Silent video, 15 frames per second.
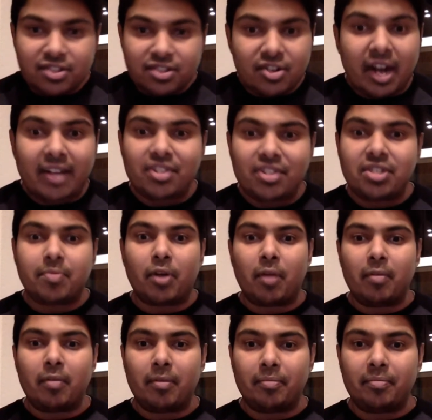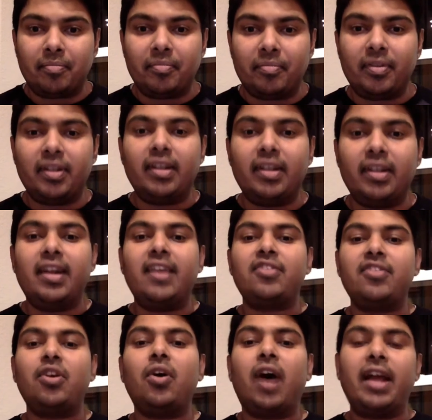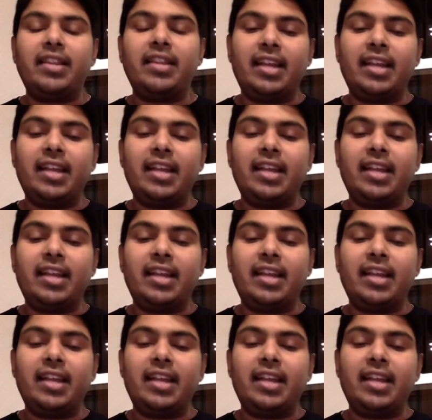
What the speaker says: a strategy problem. So I